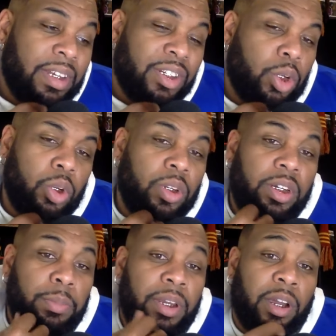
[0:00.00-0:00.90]
So it don't
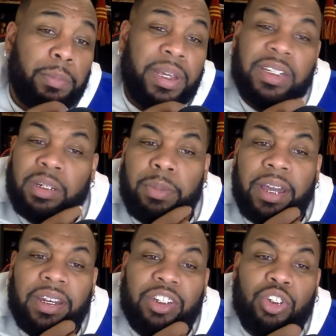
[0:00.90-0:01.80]
need to be her. Be
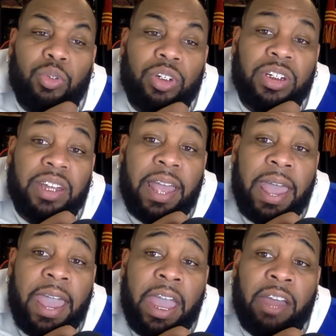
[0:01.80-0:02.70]
somebody that you just
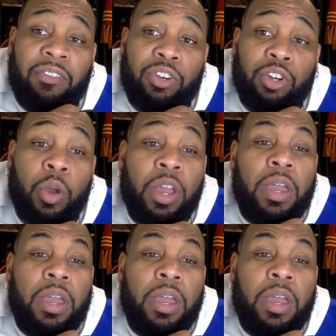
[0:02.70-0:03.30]
have no.